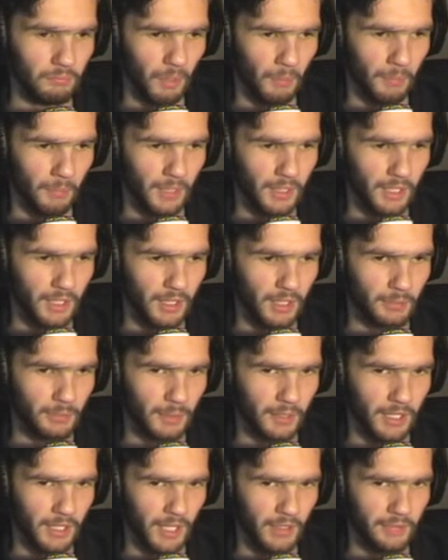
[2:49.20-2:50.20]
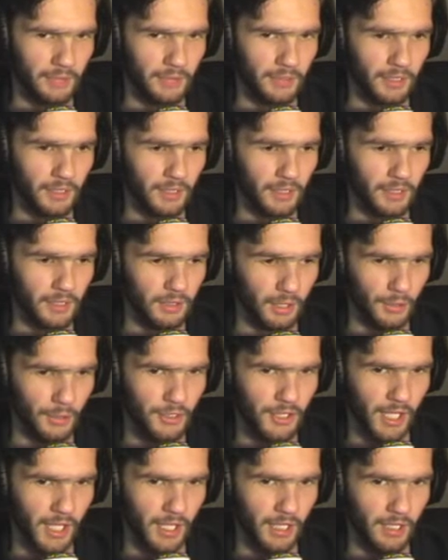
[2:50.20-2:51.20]
I'm guessing I just press F? No,
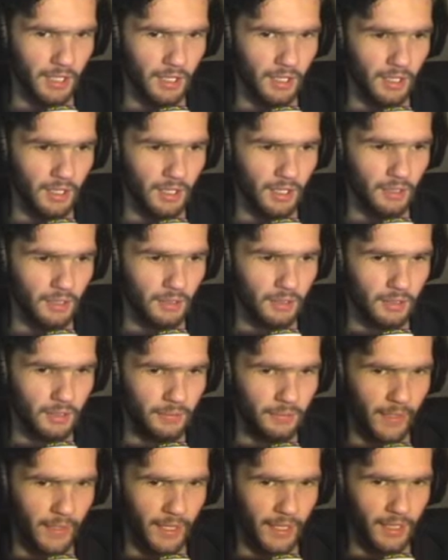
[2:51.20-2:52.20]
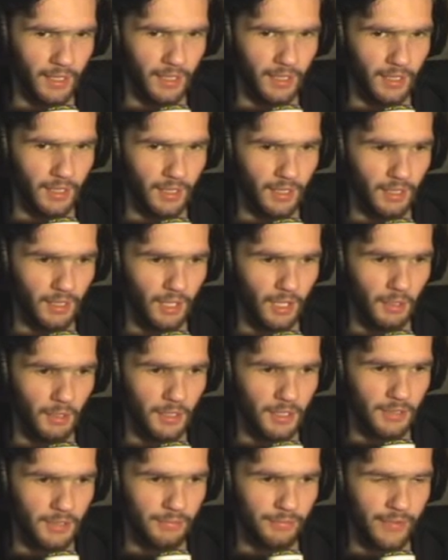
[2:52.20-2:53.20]
C. V. Oh,
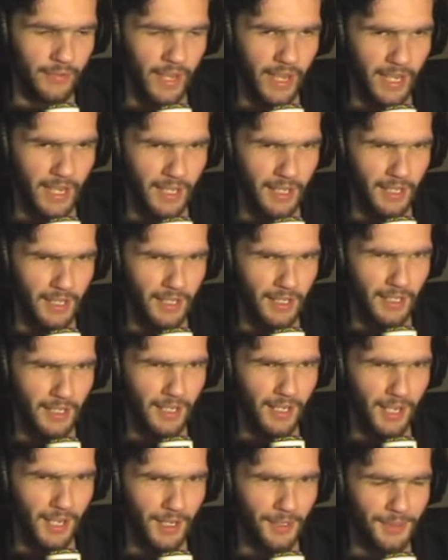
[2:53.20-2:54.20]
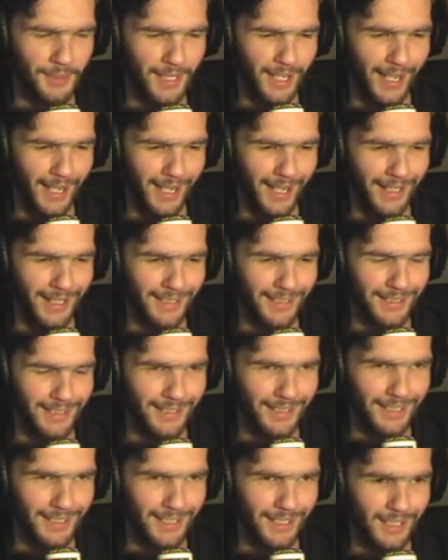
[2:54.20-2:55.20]
it's V. Okay.
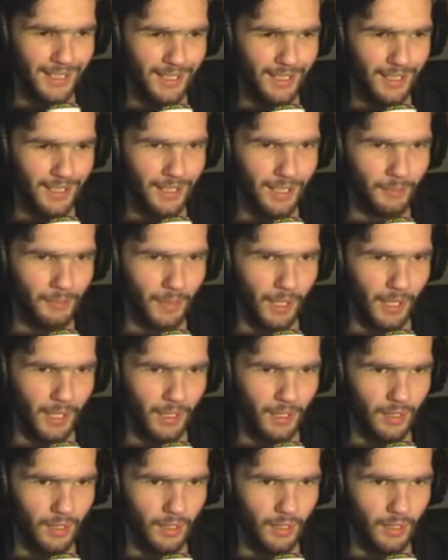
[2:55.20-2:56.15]
Wait.